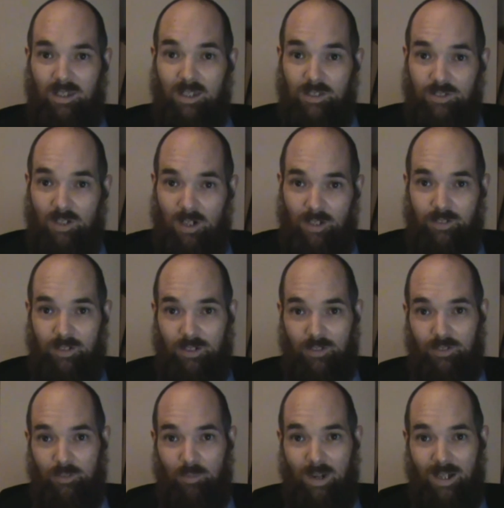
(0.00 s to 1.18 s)
It's not
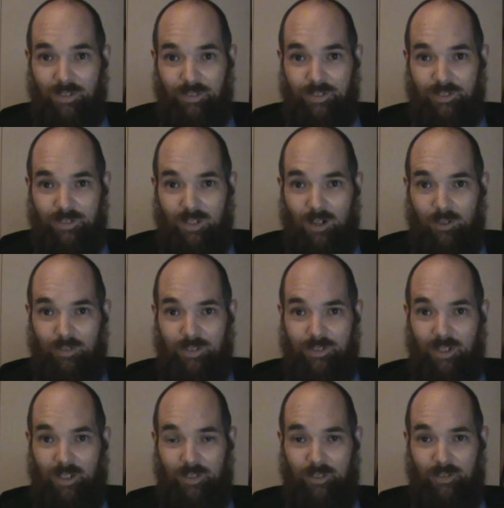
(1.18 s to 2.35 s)
nearly widely as known as
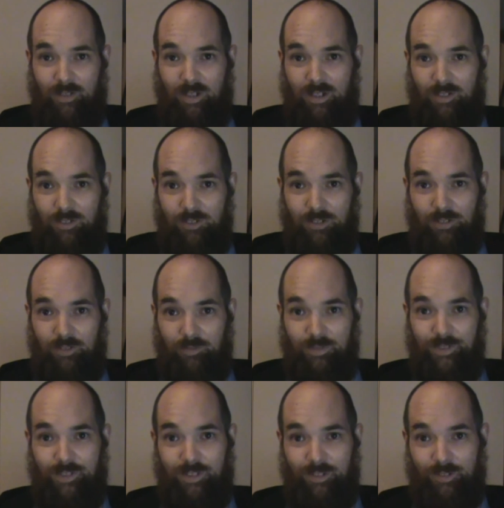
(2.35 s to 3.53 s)
other nuclear
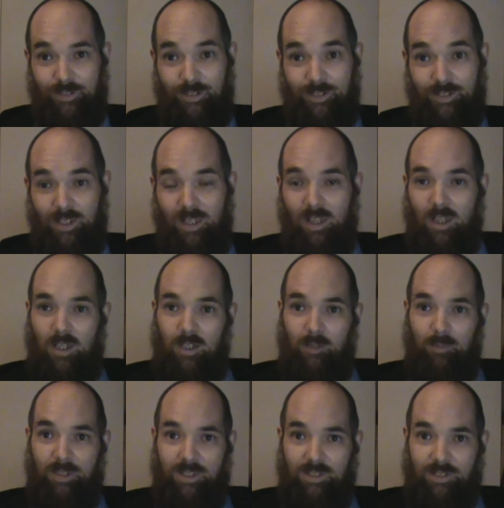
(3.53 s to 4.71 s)
facilities,
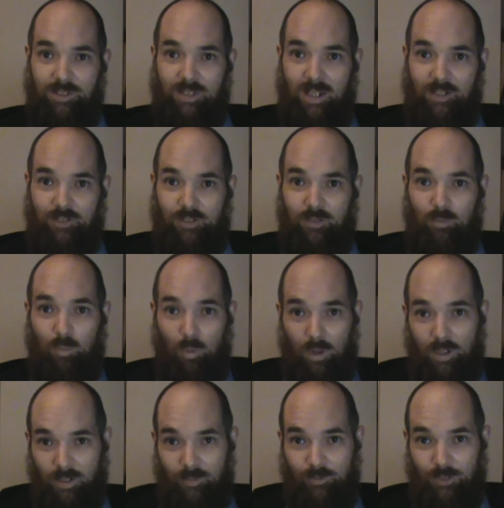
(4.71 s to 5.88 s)
but this is actually
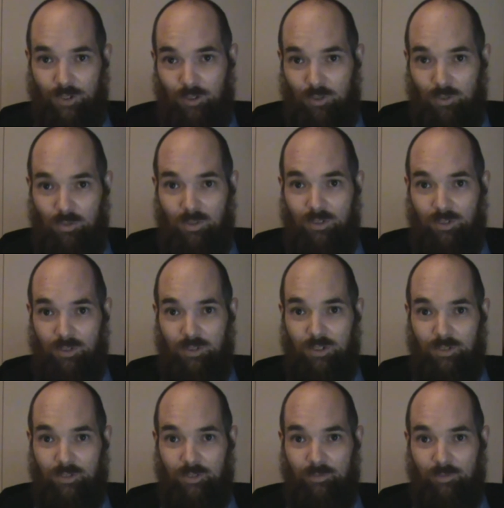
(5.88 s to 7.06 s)
one of two
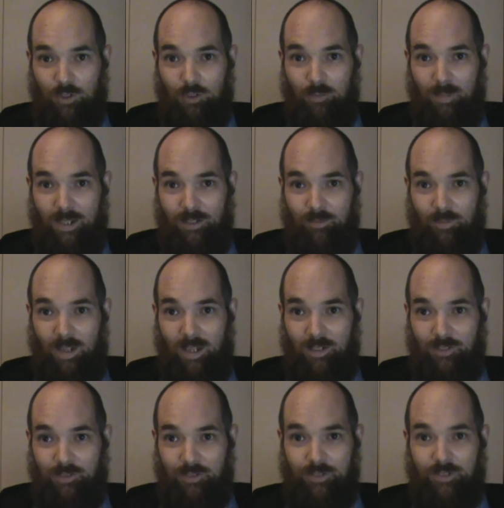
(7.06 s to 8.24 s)
nuclear fuel
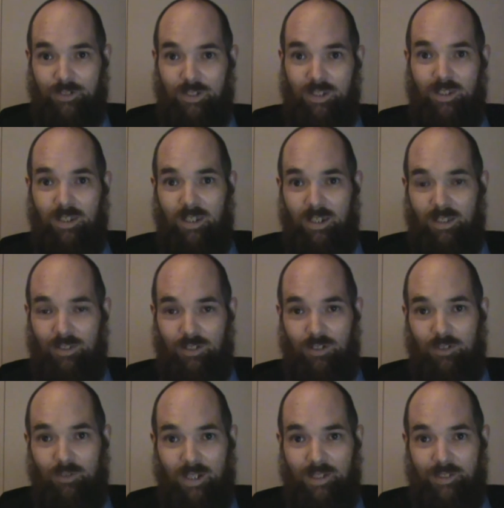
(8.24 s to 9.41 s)
manufacturers in the
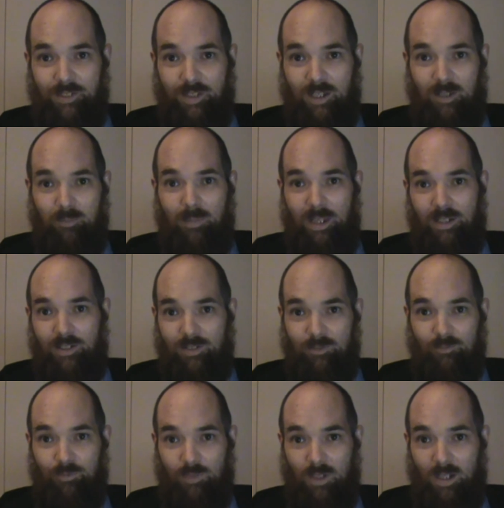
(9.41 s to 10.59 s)
U.S. that make
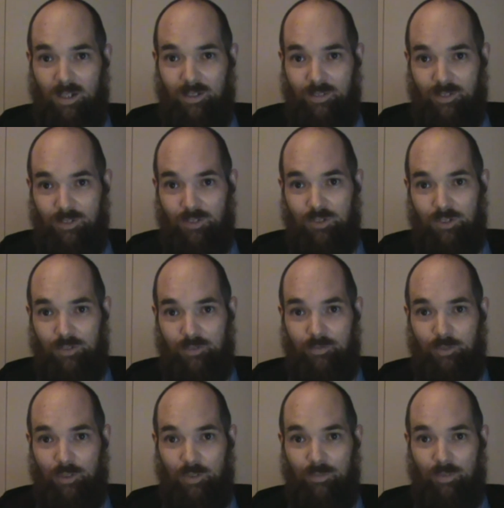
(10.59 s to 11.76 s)
the nuclear
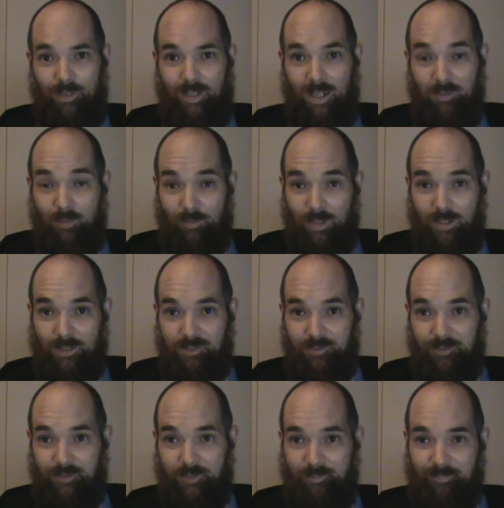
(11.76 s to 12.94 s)
fuel for naval
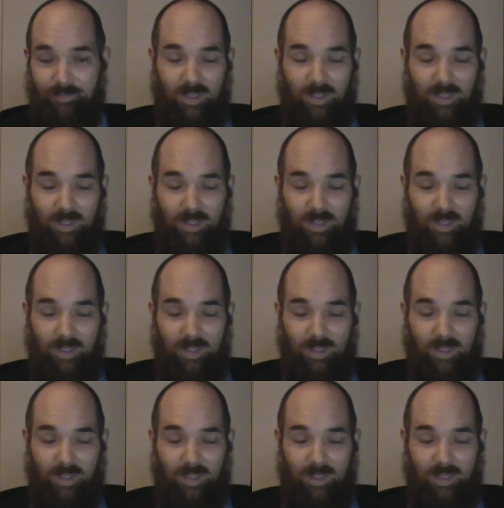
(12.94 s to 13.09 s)
vessels.